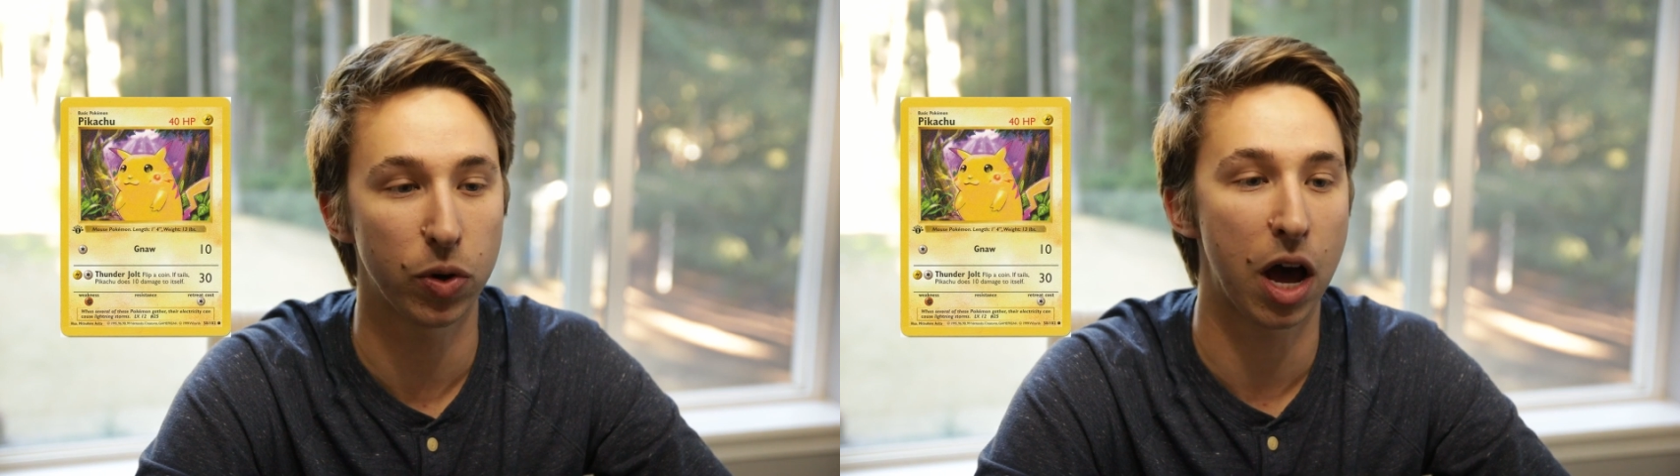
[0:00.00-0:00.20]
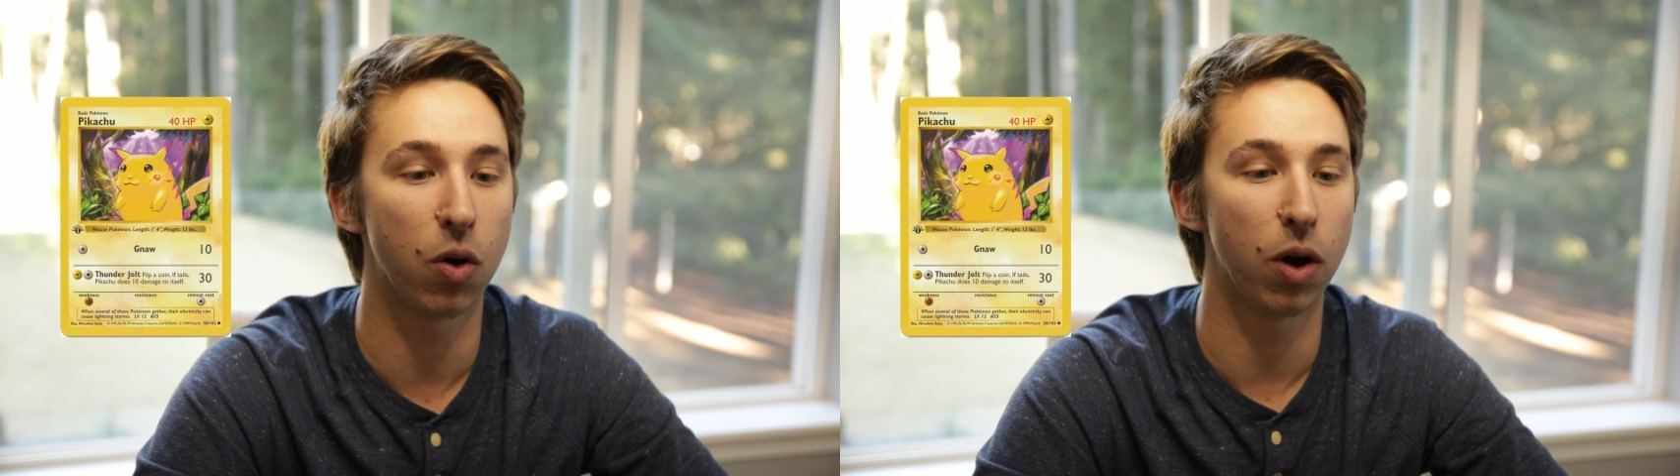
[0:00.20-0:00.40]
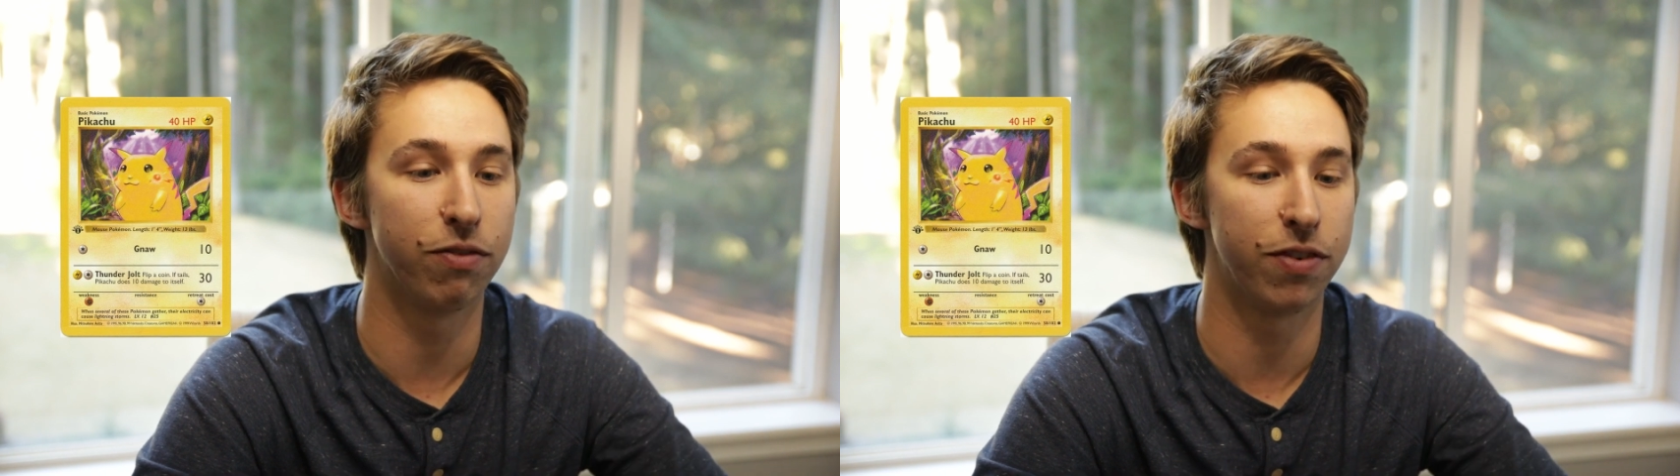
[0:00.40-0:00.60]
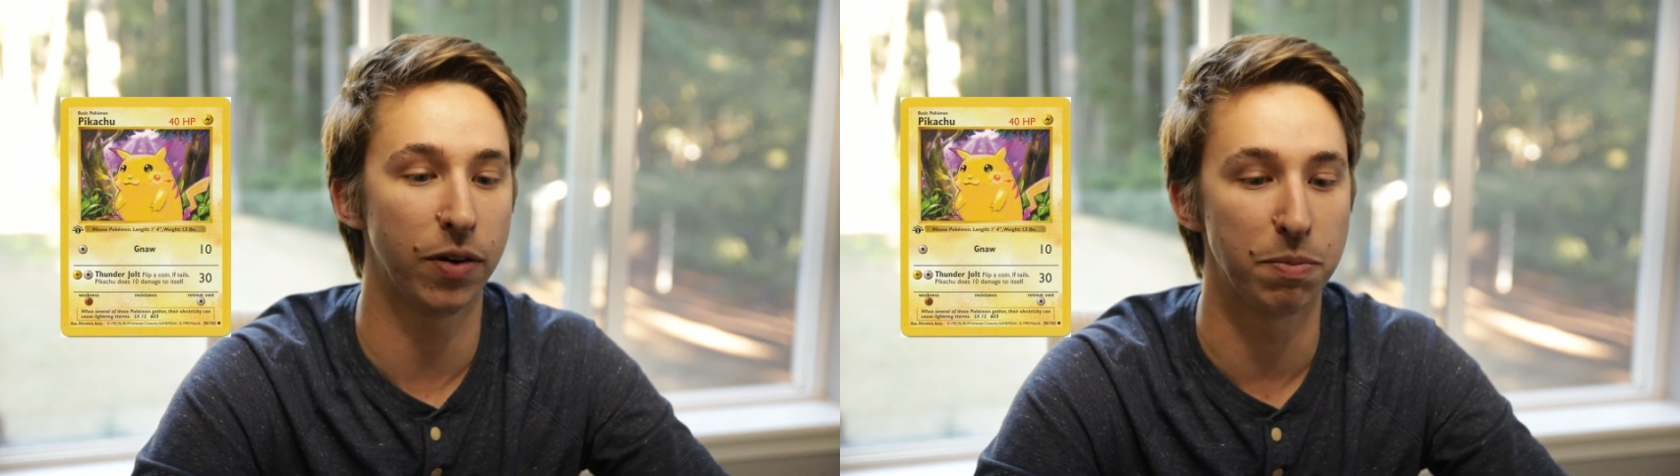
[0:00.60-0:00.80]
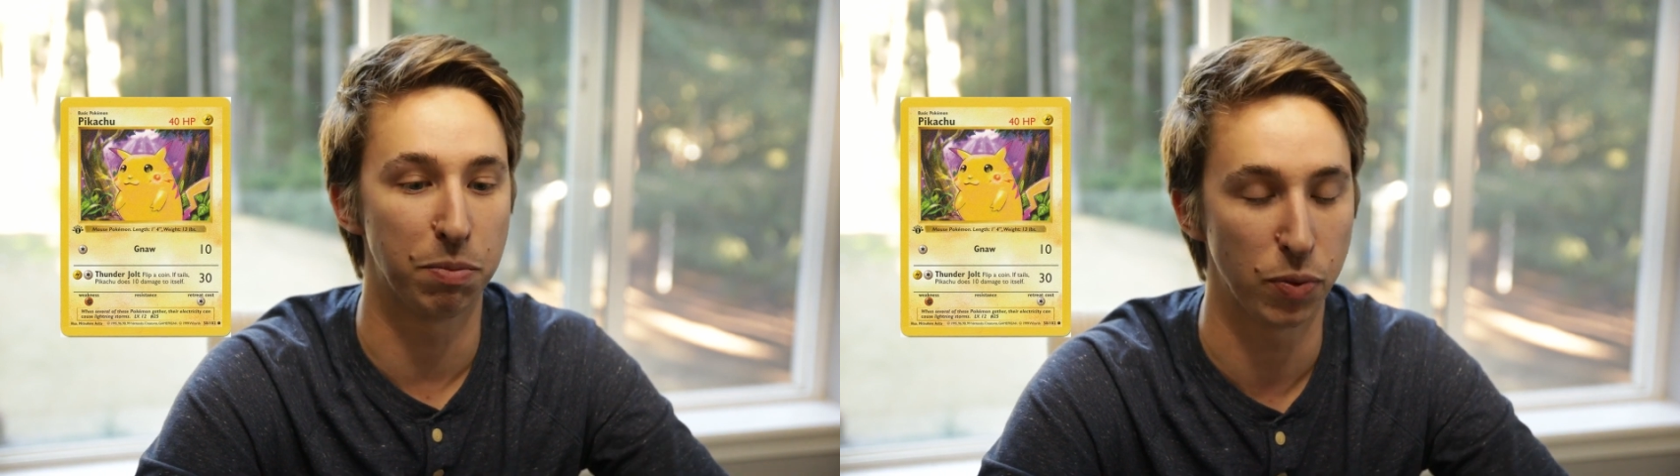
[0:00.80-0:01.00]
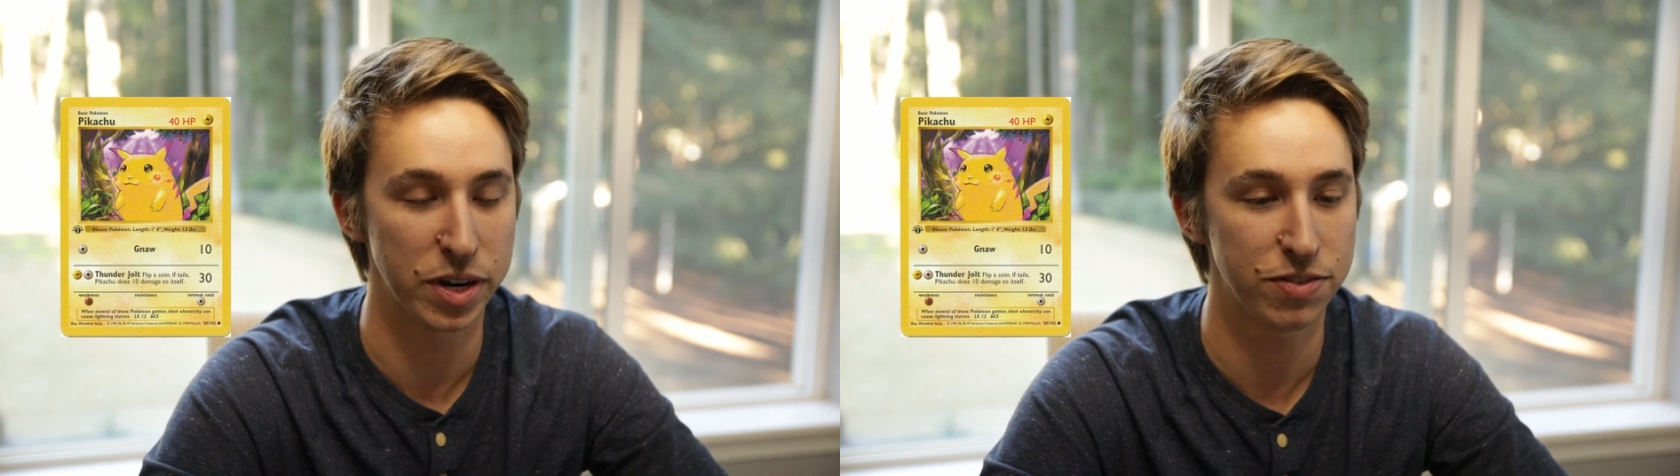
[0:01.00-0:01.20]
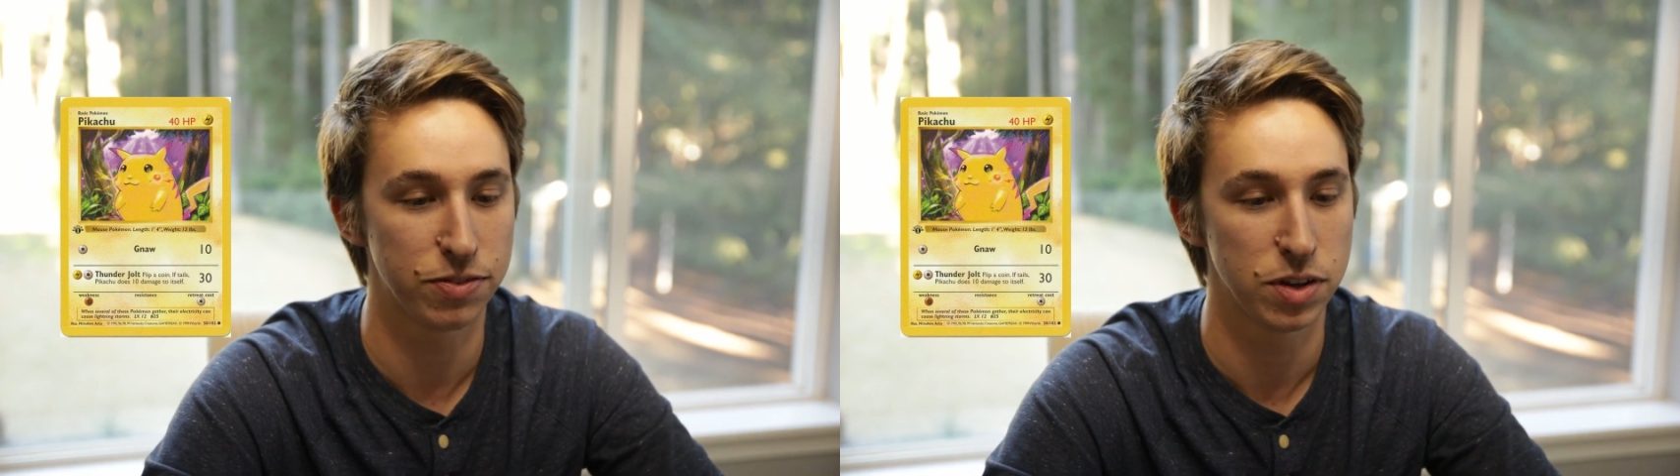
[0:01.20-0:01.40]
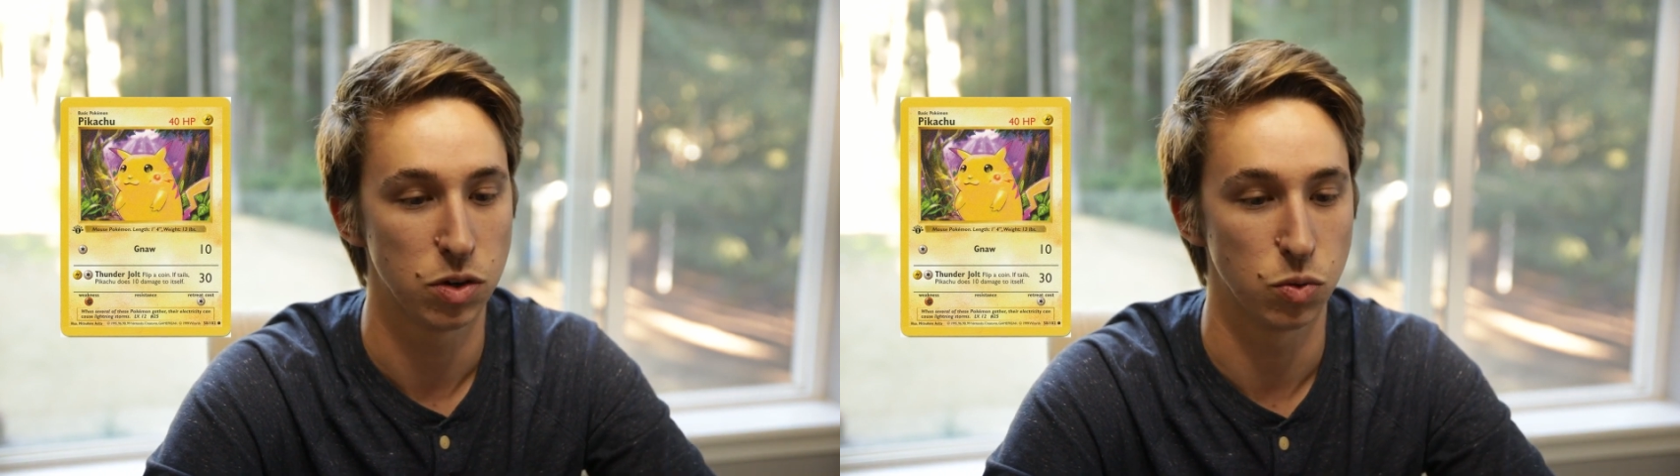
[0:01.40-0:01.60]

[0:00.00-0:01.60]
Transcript: Now, a very brief